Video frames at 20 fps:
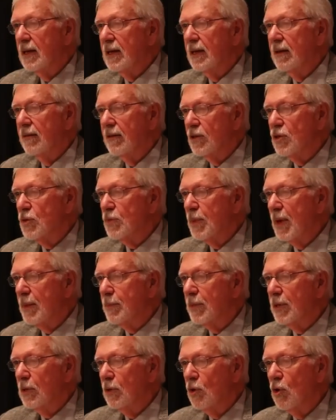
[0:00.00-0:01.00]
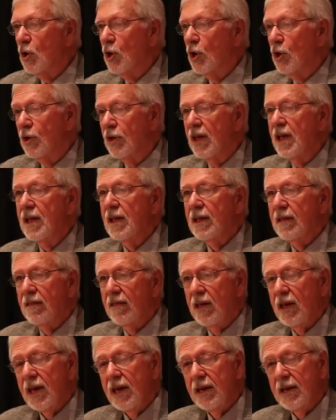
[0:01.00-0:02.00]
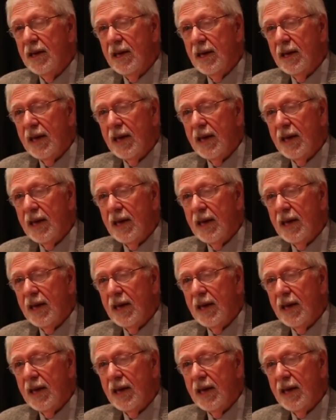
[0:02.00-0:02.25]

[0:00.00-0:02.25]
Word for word: uh, those people who heard the